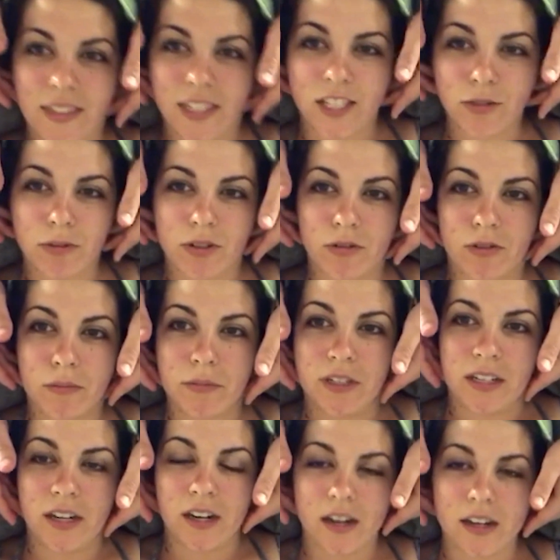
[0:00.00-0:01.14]
This would
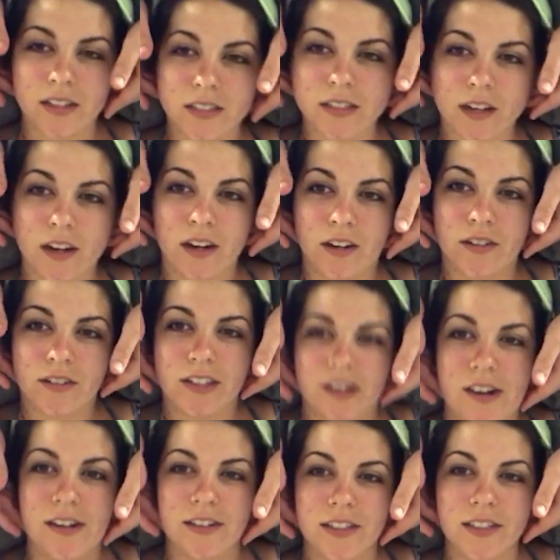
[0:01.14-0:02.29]
normally cost a hundred
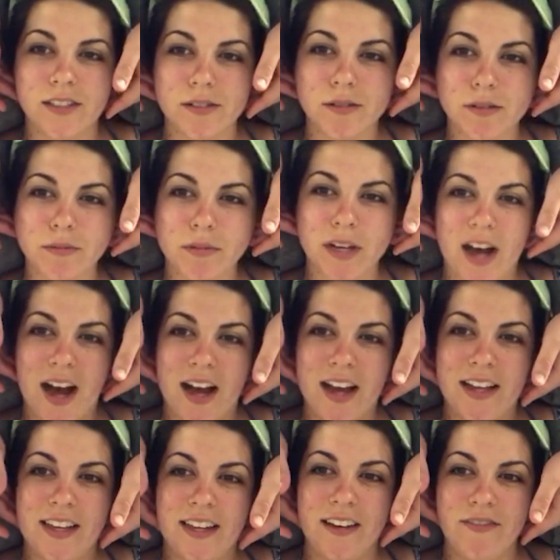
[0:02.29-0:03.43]
dollars, but
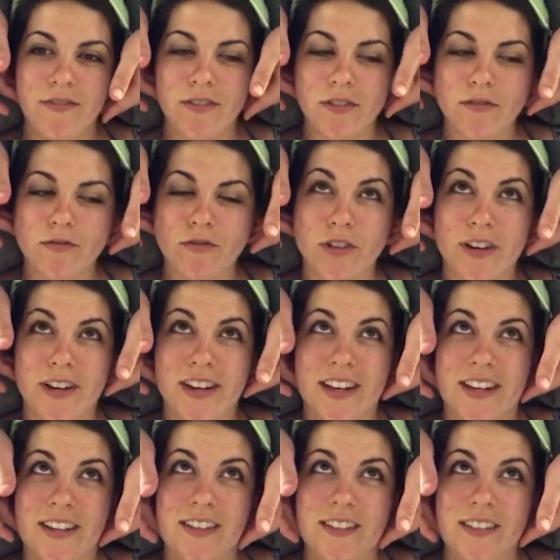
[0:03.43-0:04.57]
I get it for
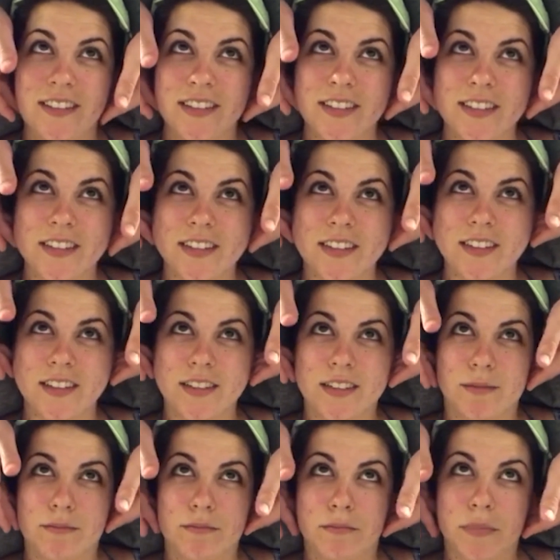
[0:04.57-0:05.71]
free
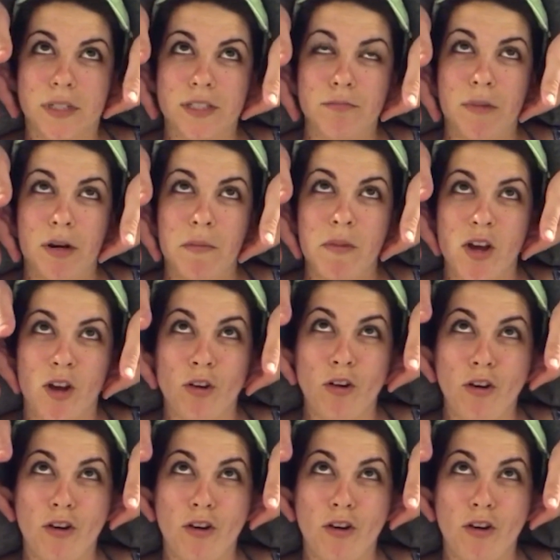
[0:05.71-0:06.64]
because my man